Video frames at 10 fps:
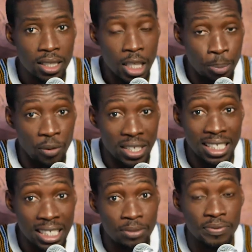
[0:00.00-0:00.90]
In
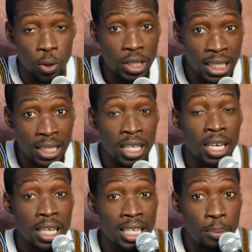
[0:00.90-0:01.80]
profession in fear
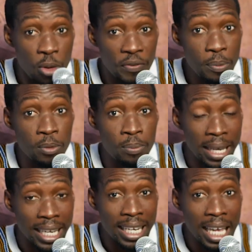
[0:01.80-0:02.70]
the movie
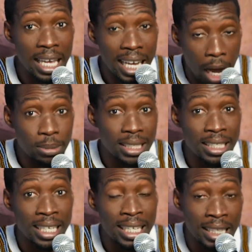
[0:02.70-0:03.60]
making comes
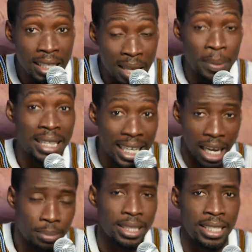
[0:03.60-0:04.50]
in, the entertainment
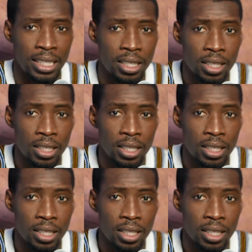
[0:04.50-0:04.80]
comes in,